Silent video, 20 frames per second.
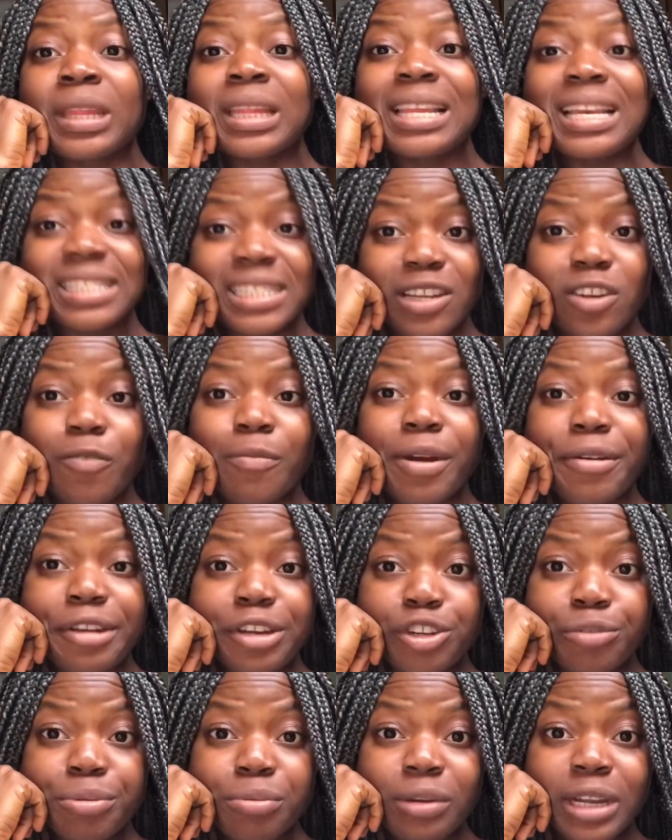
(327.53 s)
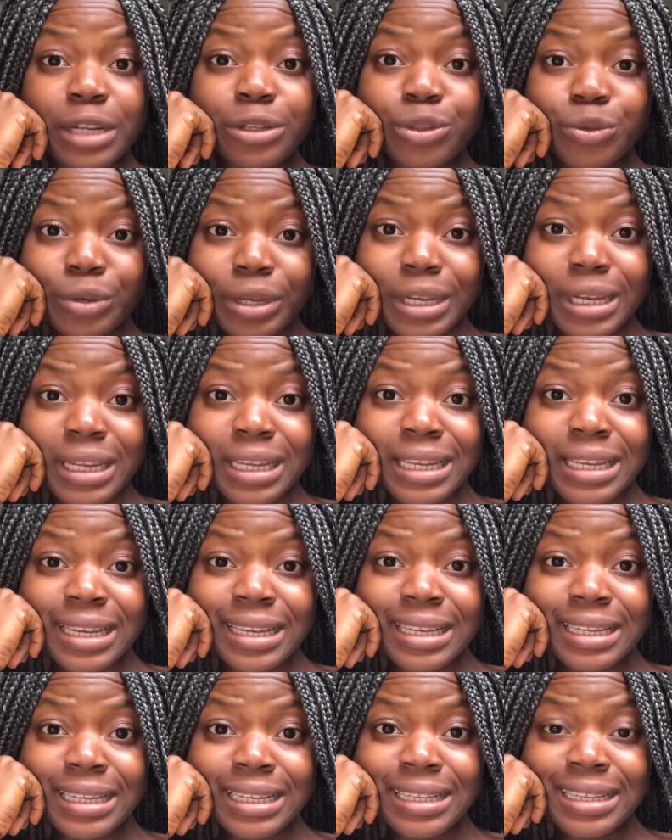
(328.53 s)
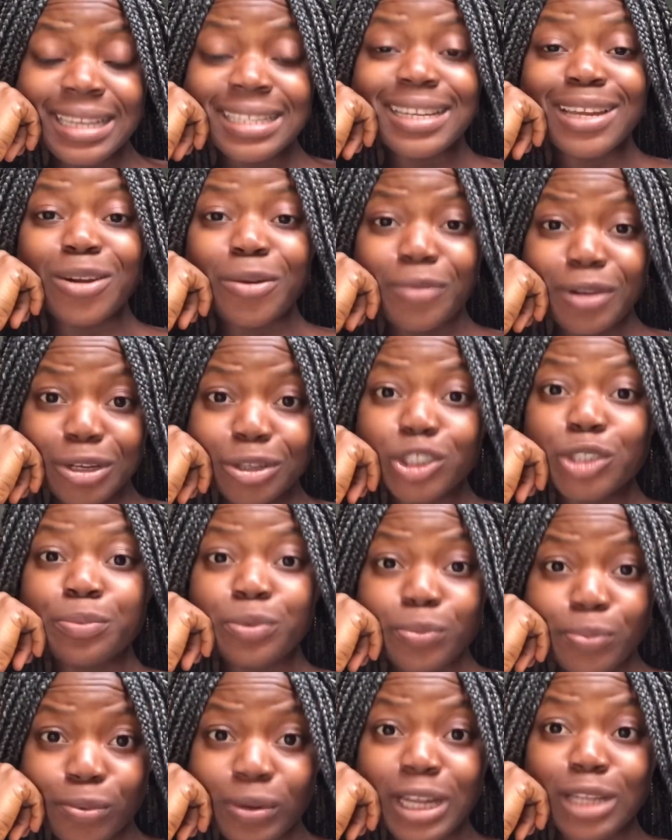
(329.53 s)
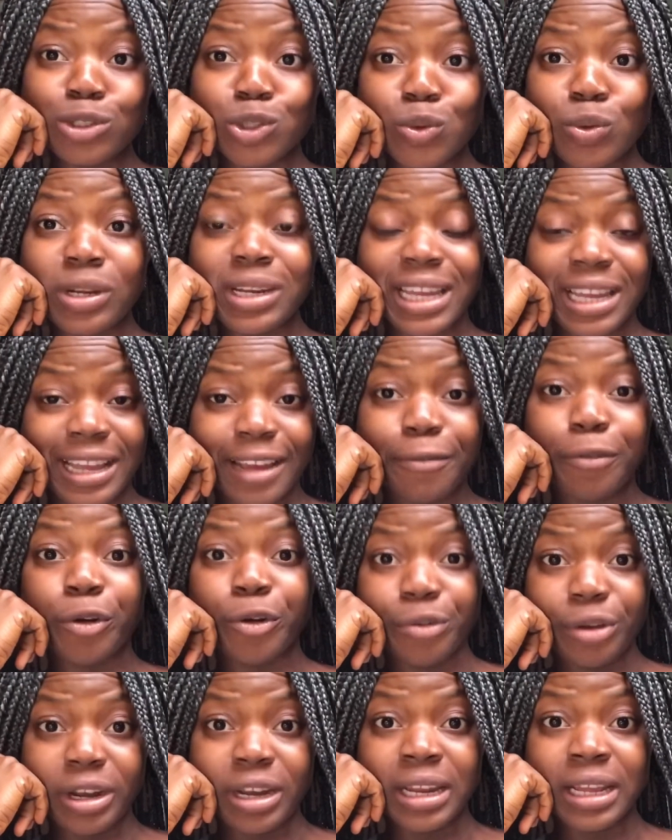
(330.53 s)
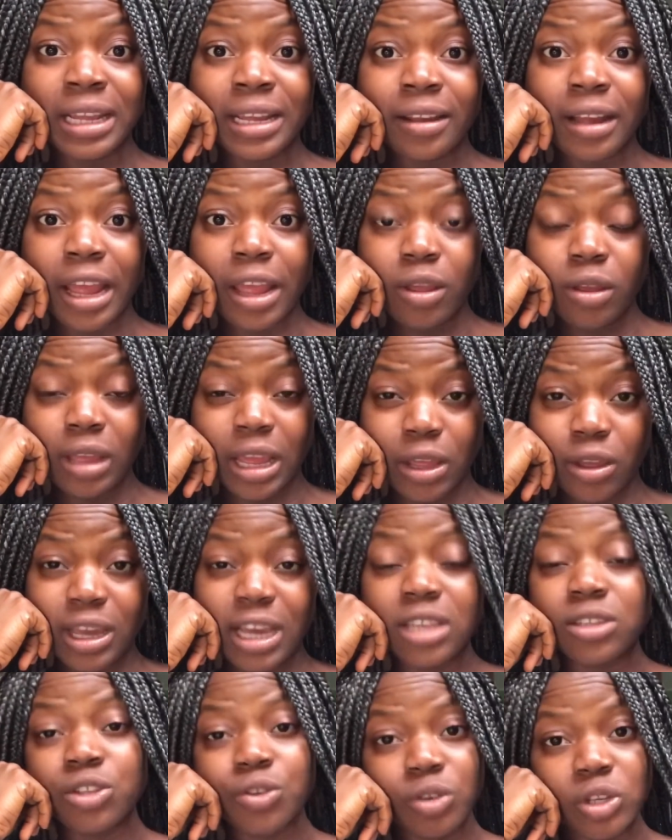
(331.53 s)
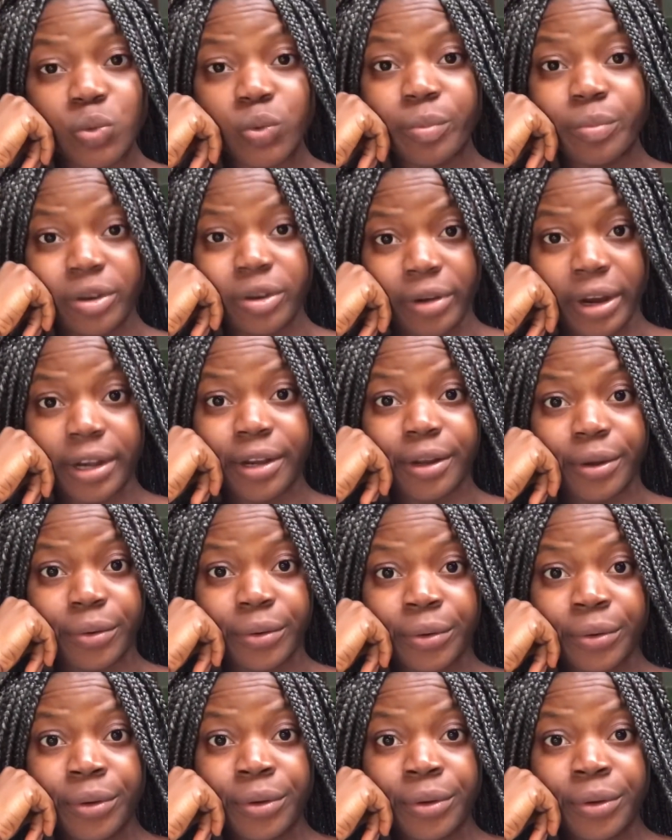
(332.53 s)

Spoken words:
That's kind of marriage people are doing. That's kind of relationship people are doing. Like, for real, are you guys serious with me right now?